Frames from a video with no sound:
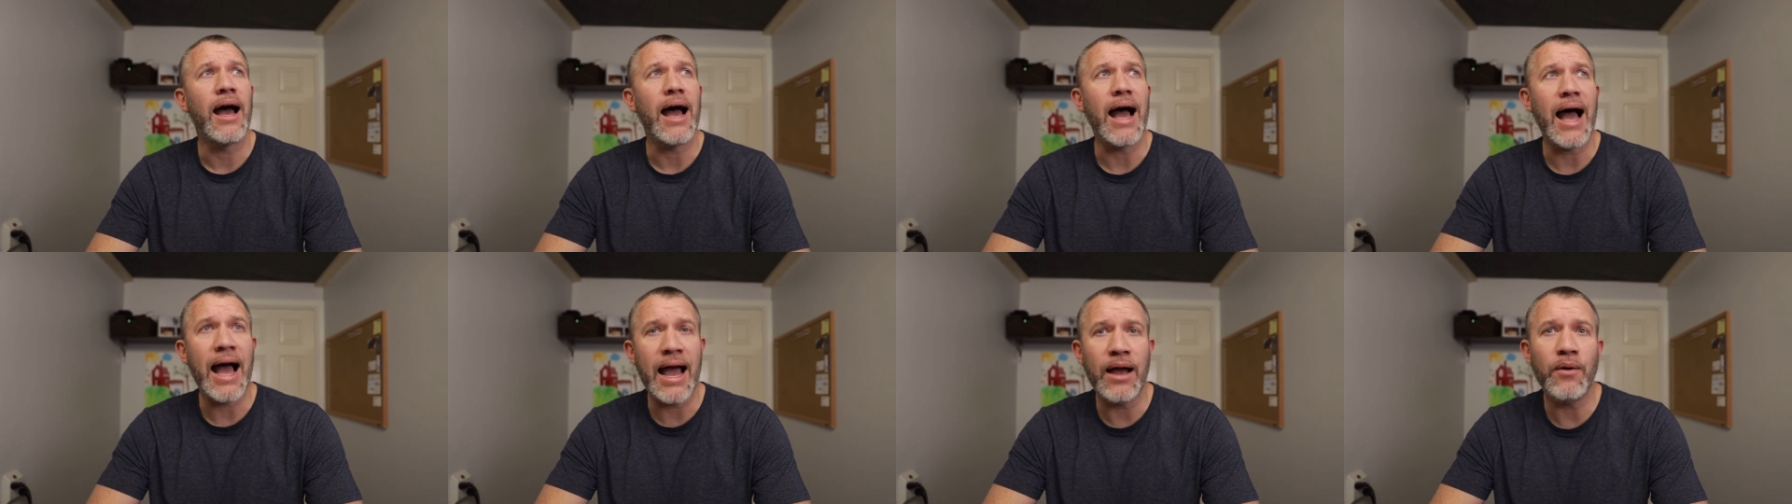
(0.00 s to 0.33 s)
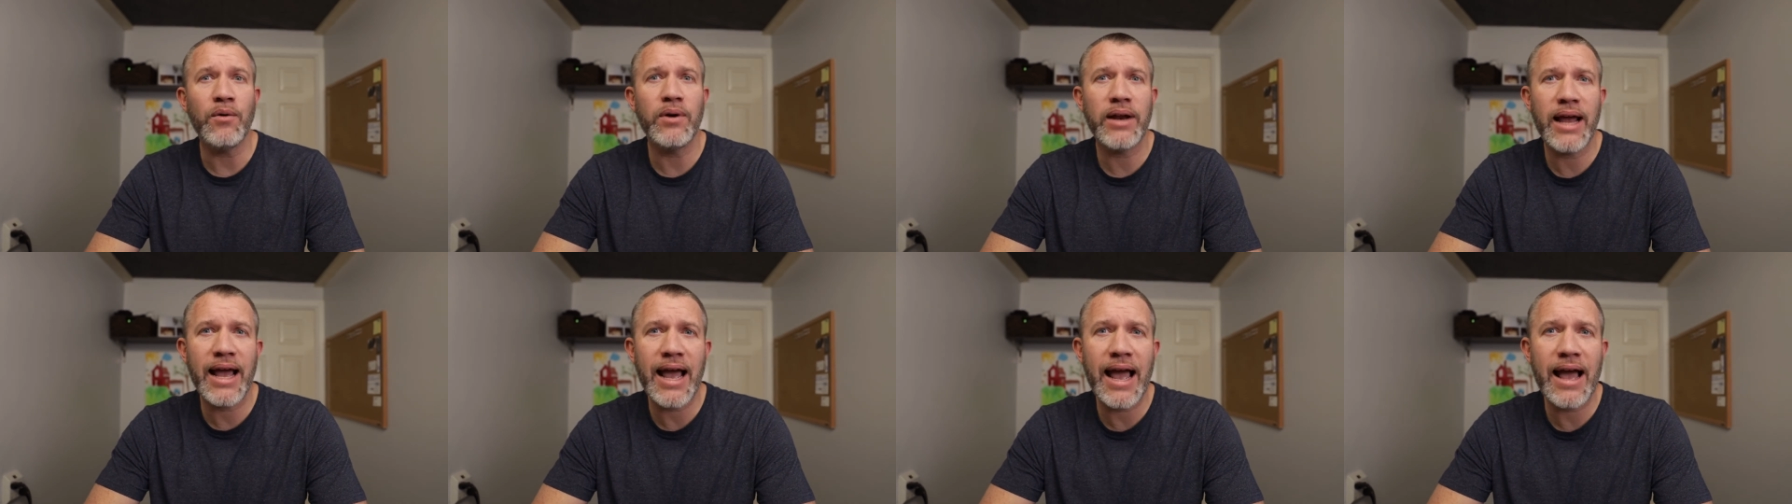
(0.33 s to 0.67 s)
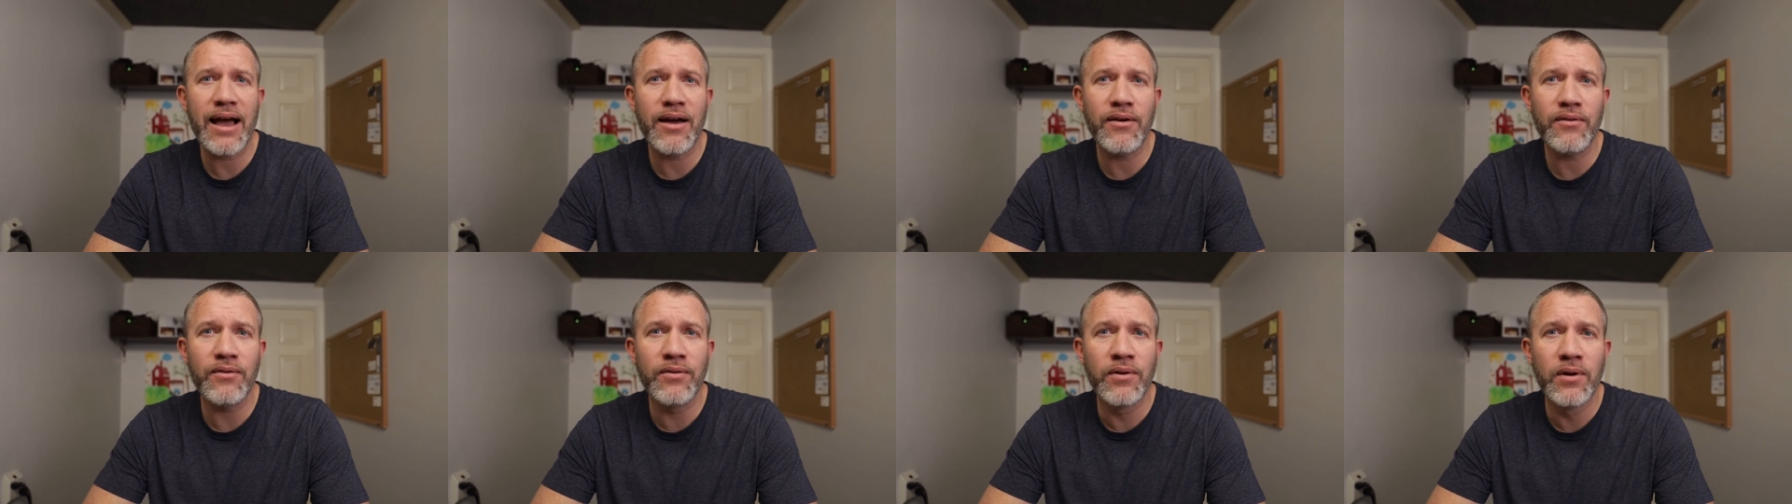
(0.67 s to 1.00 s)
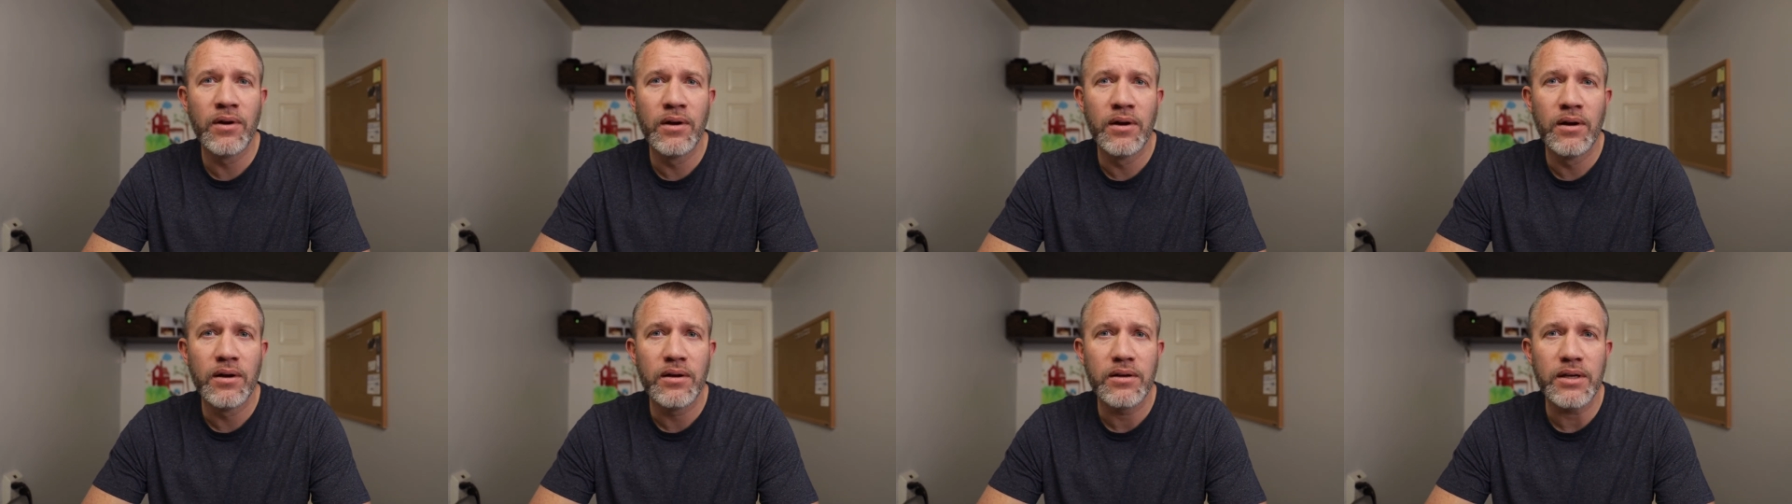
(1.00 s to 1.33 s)
I would have,
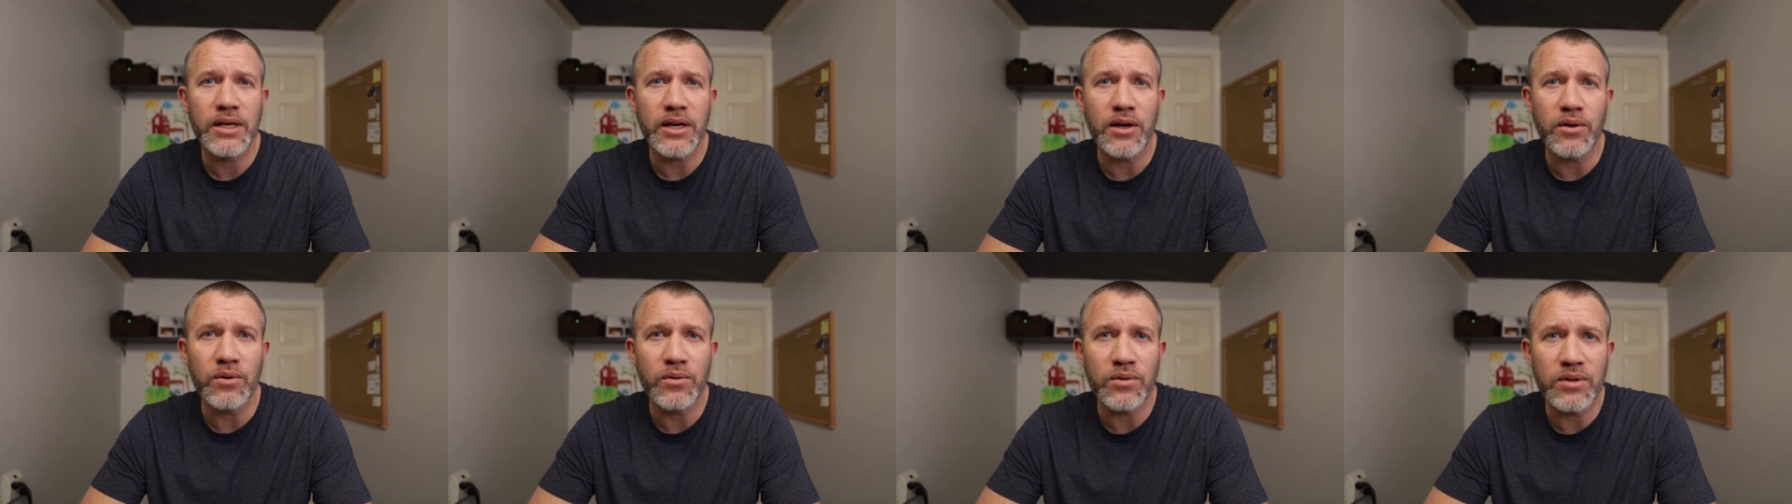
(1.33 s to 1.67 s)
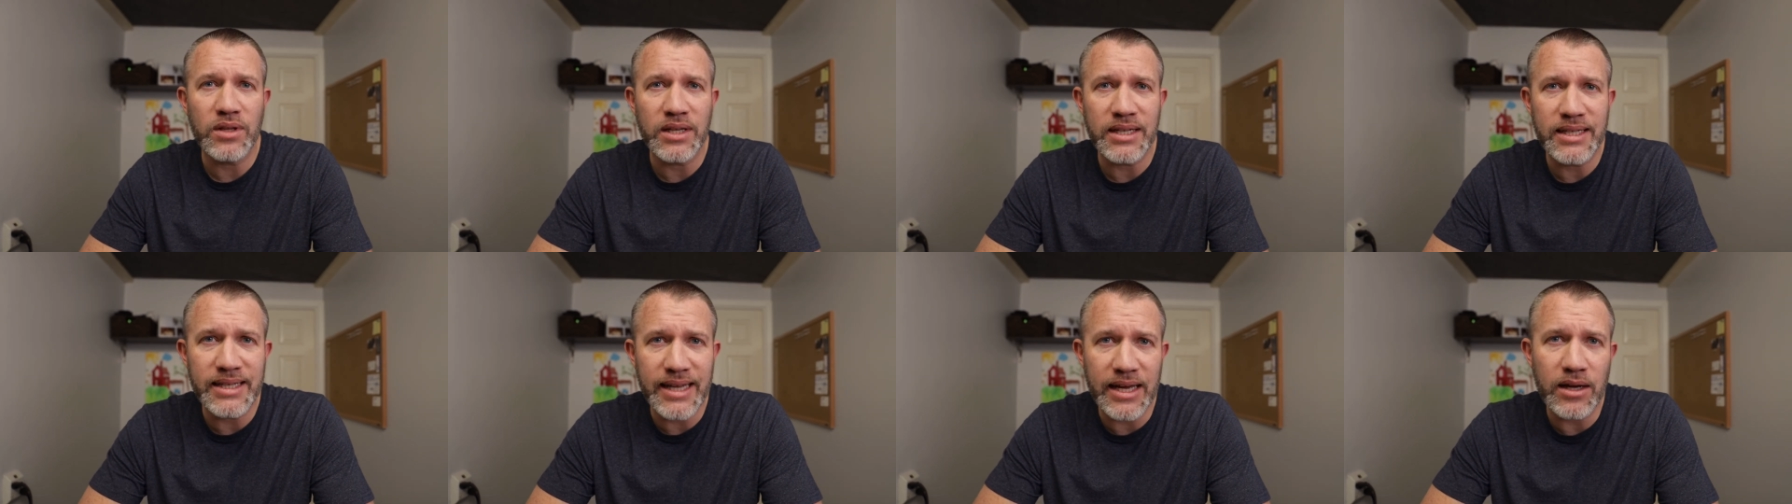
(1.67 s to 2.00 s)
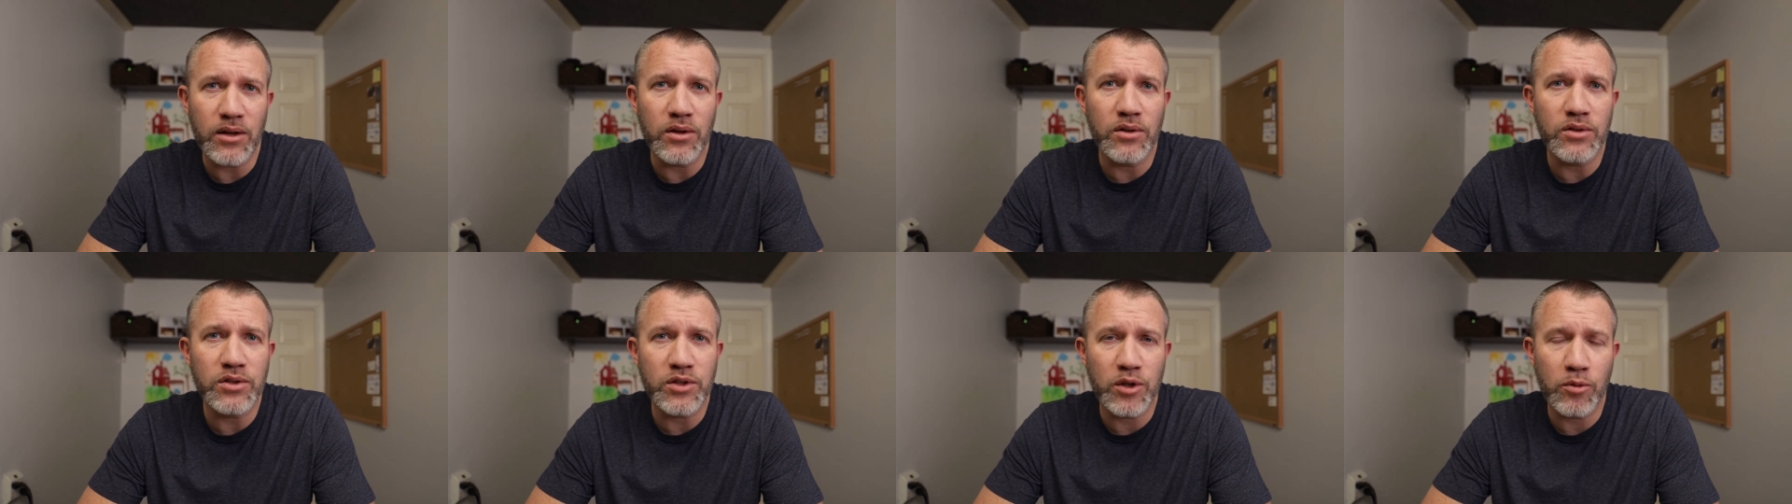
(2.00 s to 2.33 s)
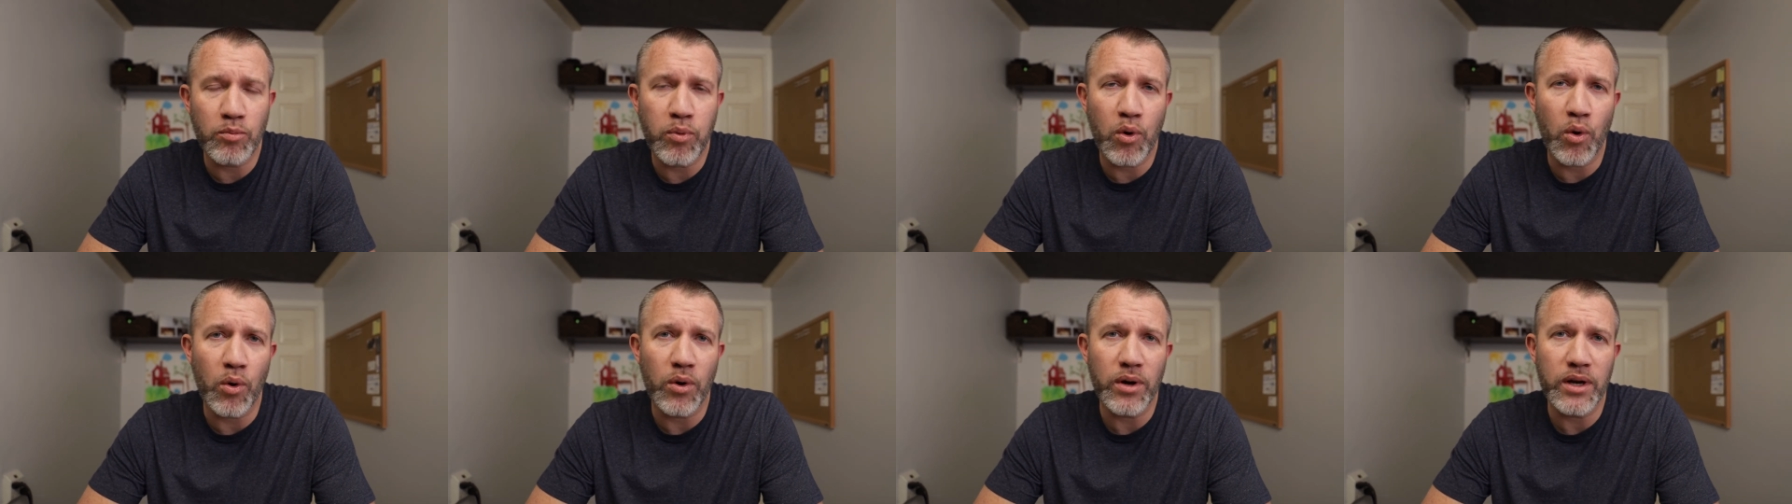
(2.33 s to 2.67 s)
the Dell
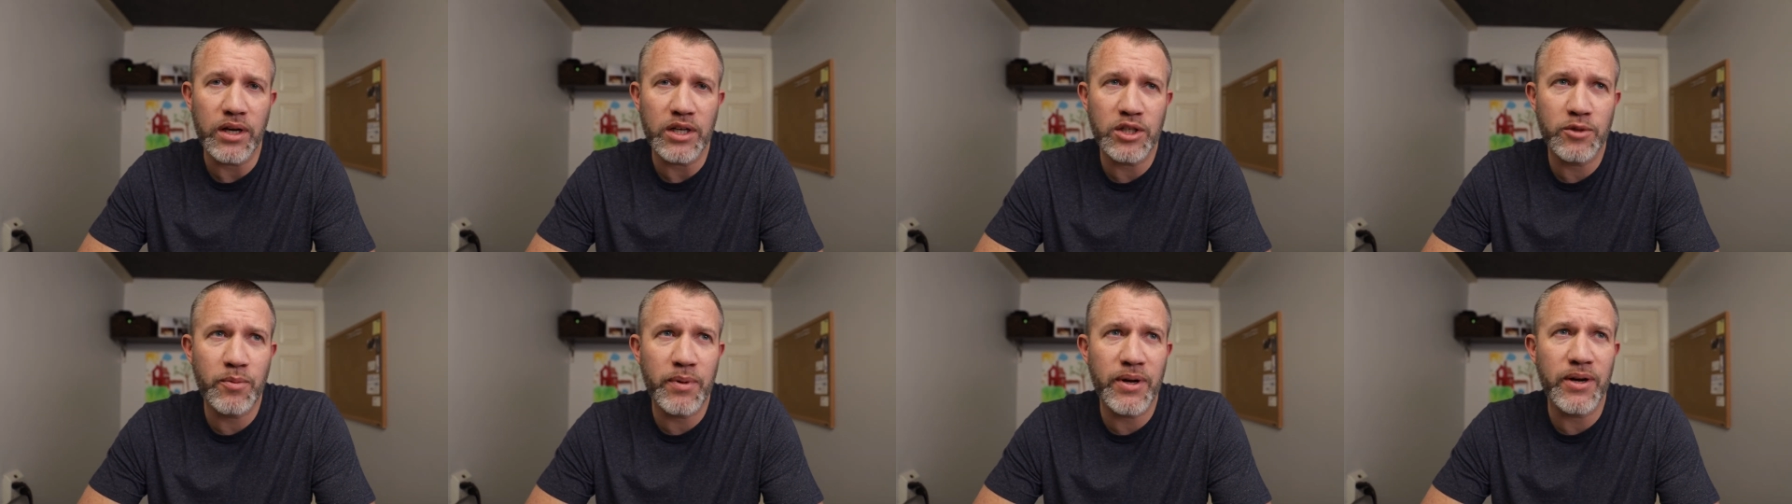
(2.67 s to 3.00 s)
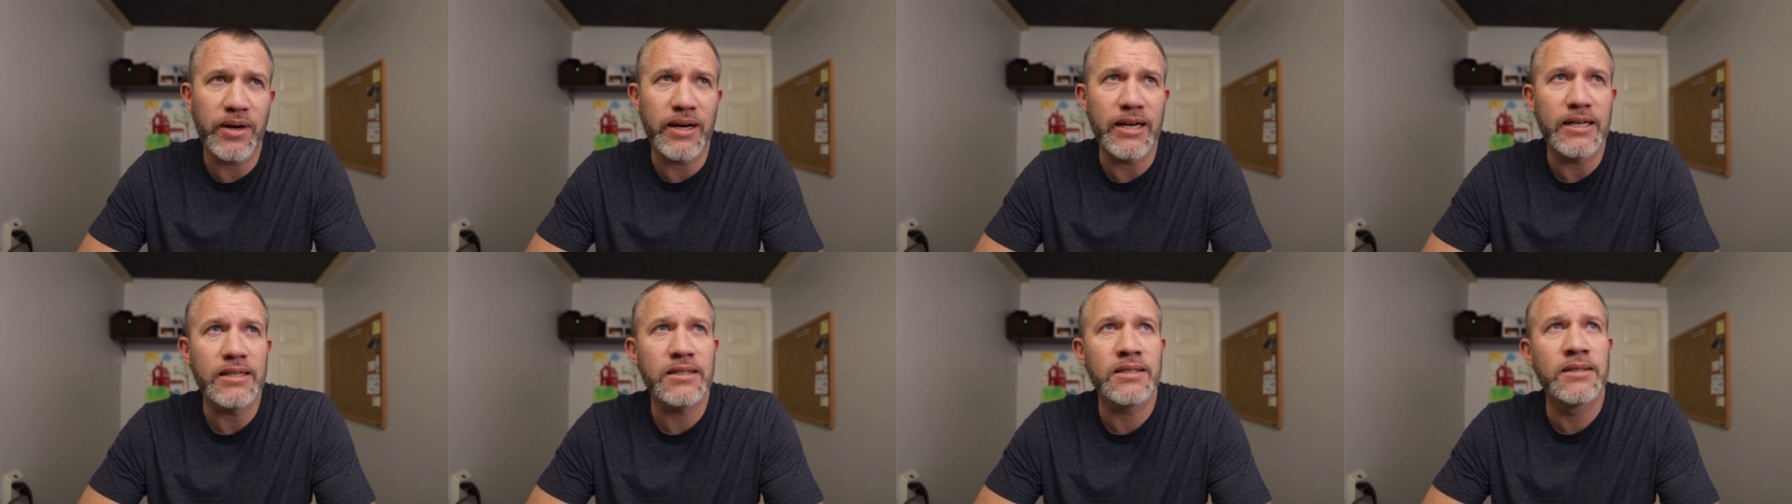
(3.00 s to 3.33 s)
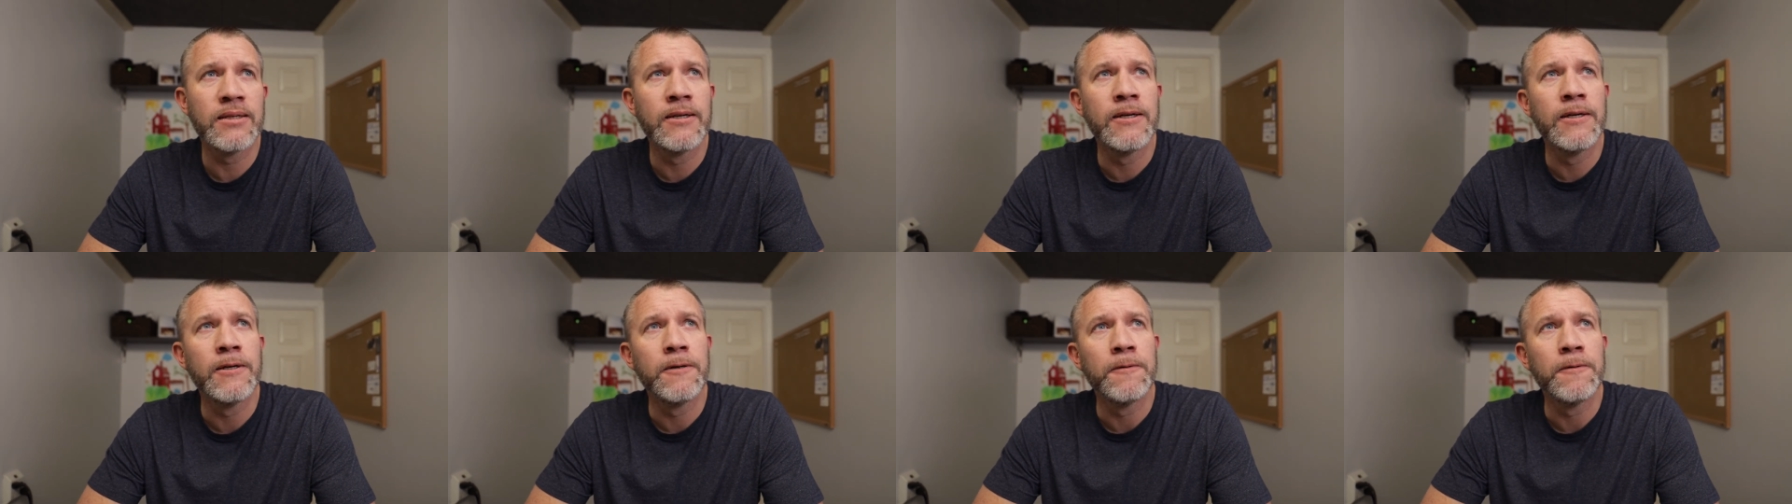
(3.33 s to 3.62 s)
support experience.